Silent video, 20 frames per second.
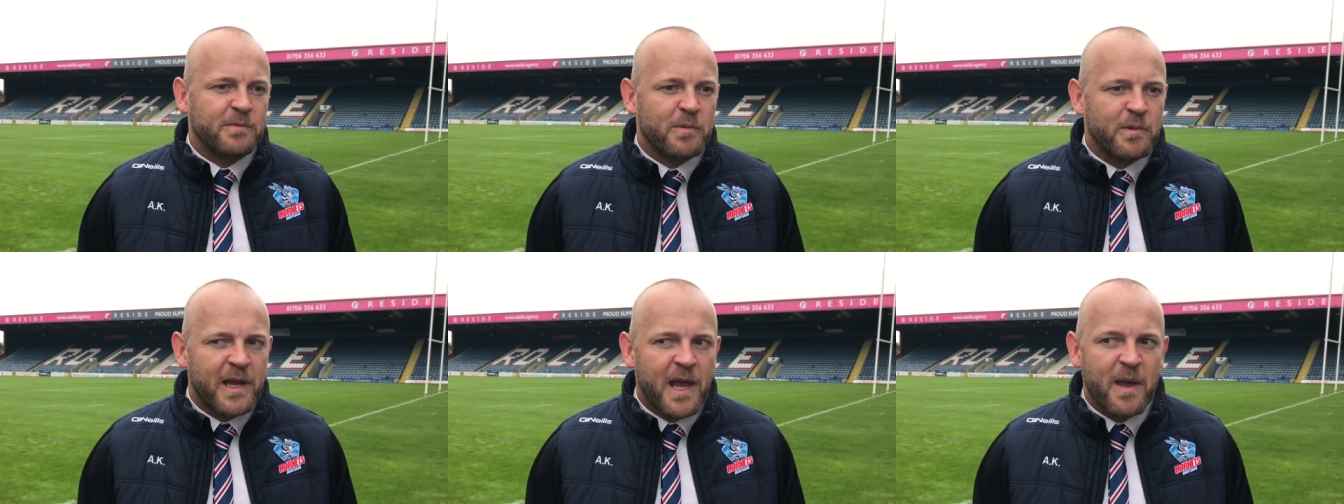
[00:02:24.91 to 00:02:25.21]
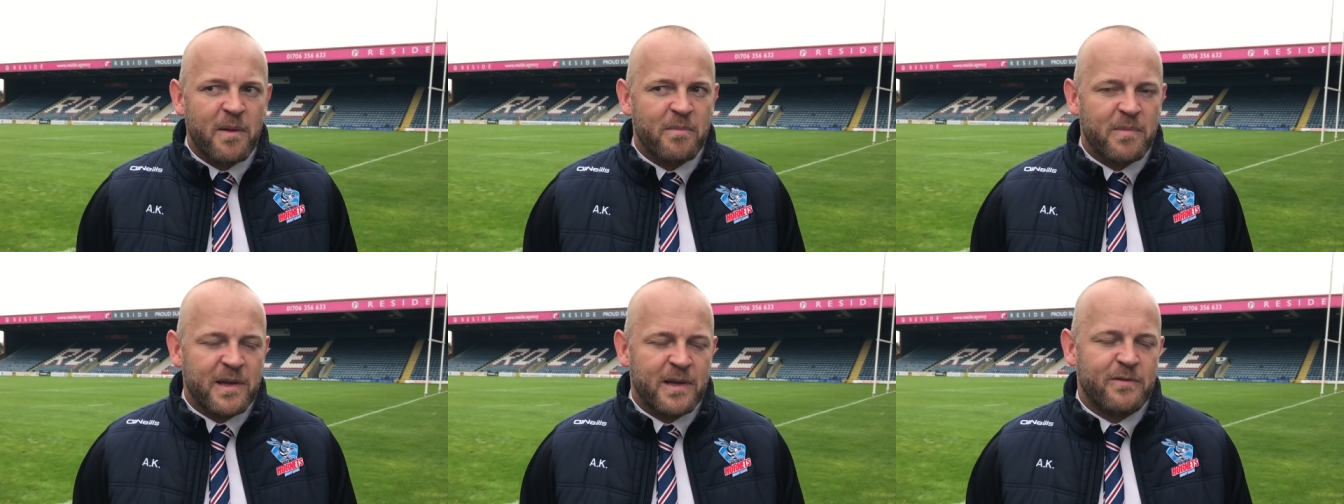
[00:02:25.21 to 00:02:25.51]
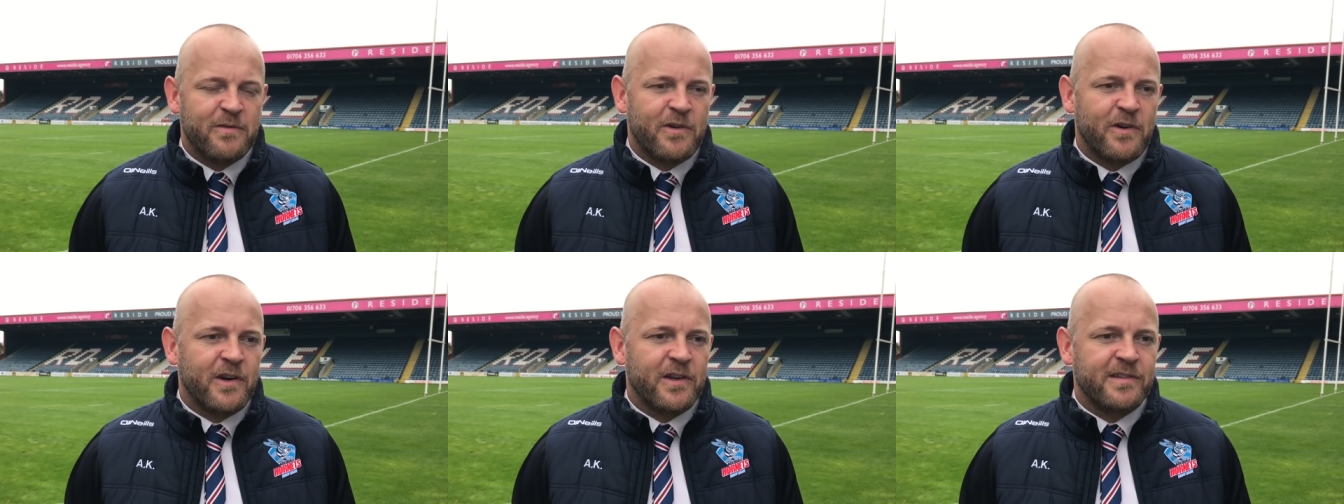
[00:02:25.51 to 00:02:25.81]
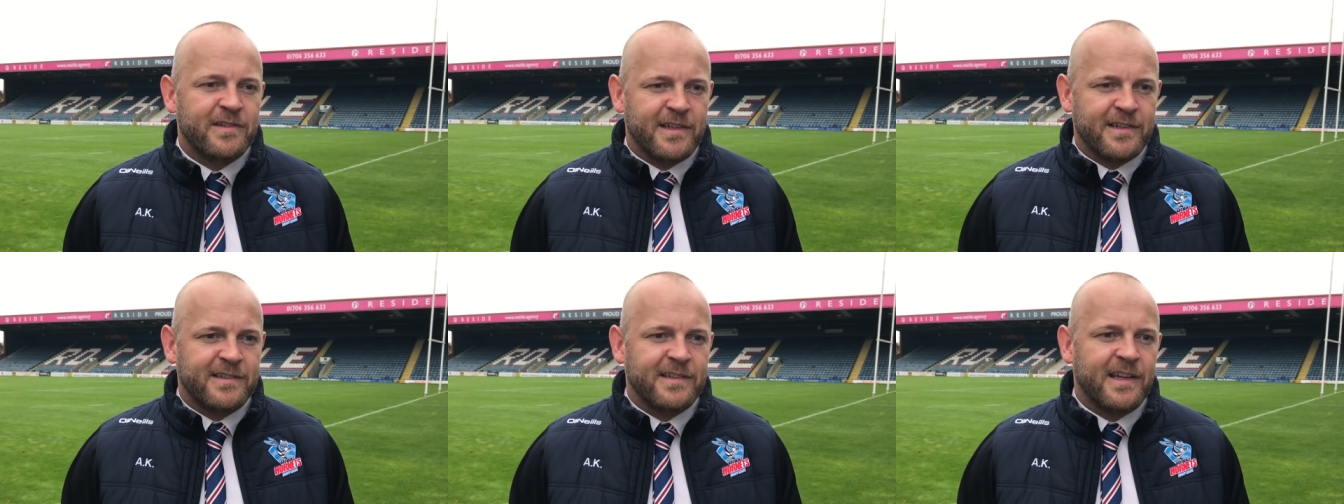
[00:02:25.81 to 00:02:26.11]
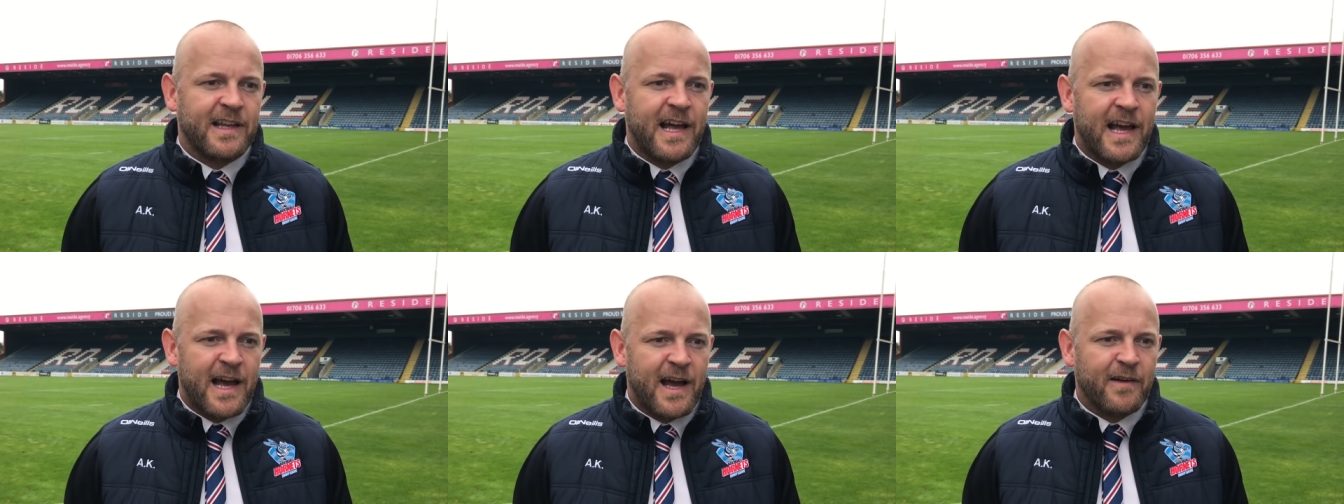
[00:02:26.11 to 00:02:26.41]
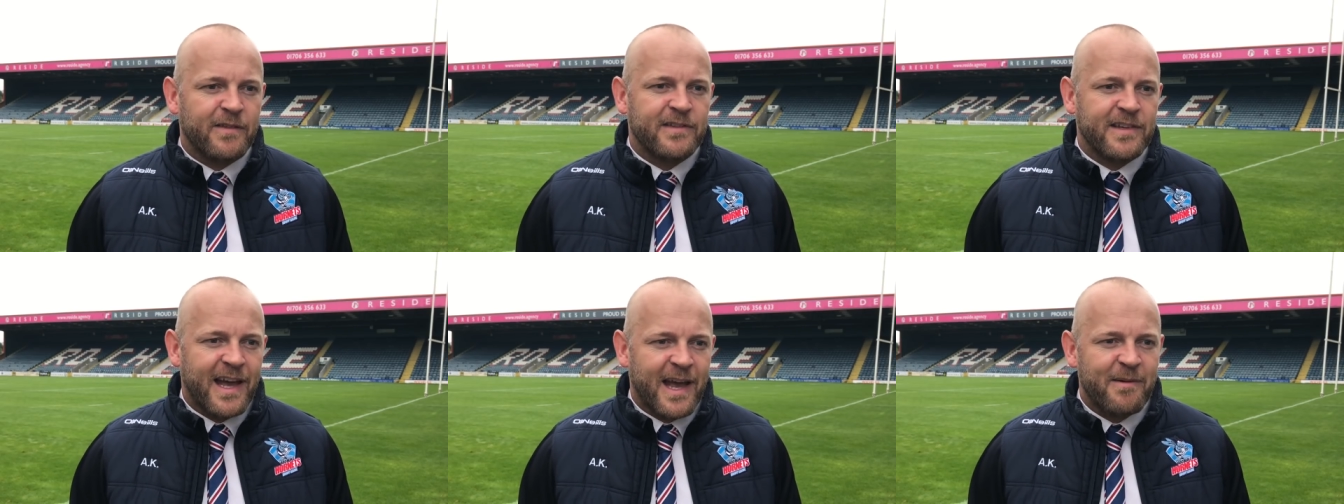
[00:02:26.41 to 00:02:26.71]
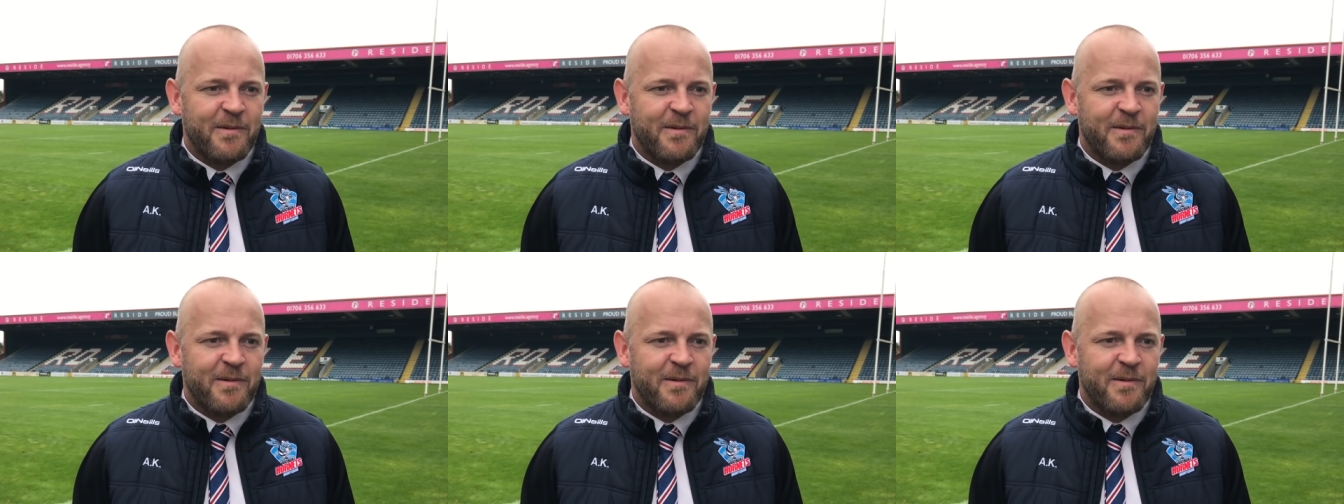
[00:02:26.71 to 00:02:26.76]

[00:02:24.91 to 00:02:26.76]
we were getting beat 46 0 at half time.